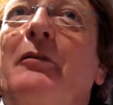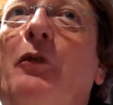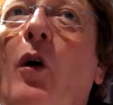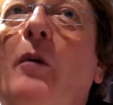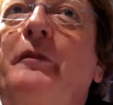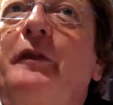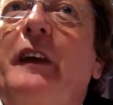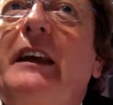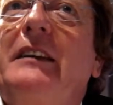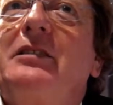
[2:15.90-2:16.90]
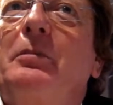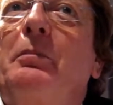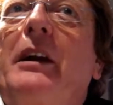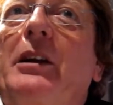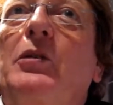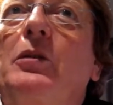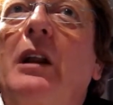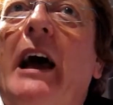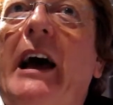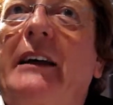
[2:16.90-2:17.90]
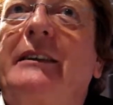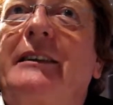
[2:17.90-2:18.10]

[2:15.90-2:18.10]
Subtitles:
warm feet but a cool head.